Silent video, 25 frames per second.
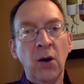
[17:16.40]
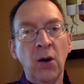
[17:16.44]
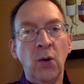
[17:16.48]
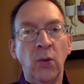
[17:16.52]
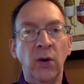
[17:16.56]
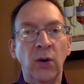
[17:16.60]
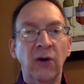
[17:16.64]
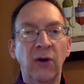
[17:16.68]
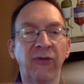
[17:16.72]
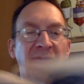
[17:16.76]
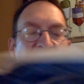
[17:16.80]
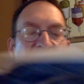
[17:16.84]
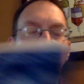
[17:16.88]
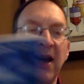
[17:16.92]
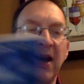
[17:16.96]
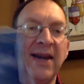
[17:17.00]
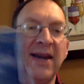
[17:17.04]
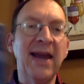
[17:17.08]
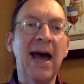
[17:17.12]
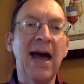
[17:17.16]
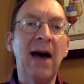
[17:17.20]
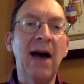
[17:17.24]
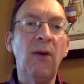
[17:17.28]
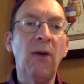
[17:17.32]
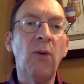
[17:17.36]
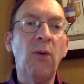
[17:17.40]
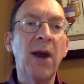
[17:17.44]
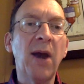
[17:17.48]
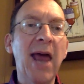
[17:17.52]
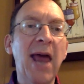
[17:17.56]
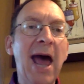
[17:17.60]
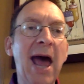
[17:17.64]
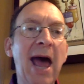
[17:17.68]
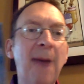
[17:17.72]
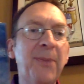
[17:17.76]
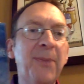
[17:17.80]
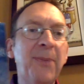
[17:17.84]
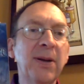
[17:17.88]
We'll find out what
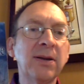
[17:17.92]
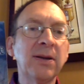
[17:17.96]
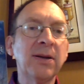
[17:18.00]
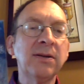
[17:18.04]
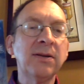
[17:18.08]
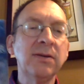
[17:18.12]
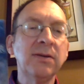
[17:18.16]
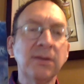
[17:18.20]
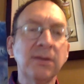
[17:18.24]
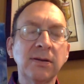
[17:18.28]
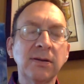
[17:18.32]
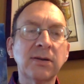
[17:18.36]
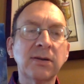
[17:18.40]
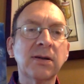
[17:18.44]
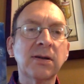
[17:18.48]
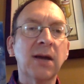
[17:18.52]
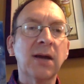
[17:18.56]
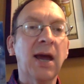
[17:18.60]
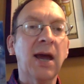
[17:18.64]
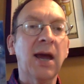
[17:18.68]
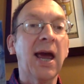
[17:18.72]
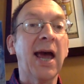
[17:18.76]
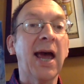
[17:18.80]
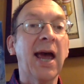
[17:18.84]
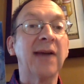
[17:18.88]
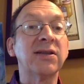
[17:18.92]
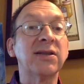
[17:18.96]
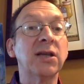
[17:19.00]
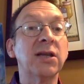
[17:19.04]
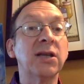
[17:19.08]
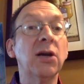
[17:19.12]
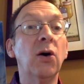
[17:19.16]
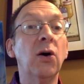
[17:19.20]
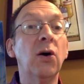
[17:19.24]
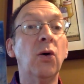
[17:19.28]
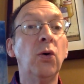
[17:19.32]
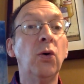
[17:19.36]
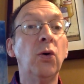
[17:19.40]
happens as the
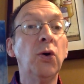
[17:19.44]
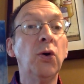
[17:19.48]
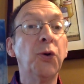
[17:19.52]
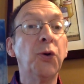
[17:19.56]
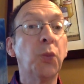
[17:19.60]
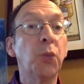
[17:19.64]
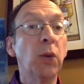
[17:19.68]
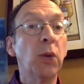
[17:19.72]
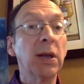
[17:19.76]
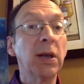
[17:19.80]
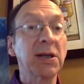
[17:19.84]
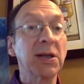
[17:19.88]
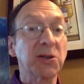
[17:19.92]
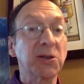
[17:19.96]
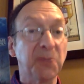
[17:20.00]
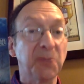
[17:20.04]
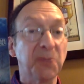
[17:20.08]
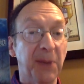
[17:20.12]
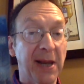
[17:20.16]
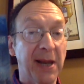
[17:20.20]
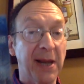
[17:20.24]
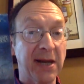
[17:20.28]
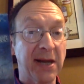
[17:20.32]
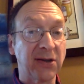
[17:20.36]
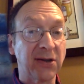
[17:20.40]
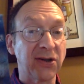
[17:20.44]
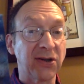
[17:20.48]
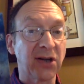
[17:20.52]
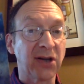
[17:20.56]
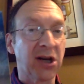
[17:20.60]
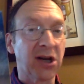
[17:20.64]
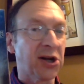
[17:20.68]
Old Willis Place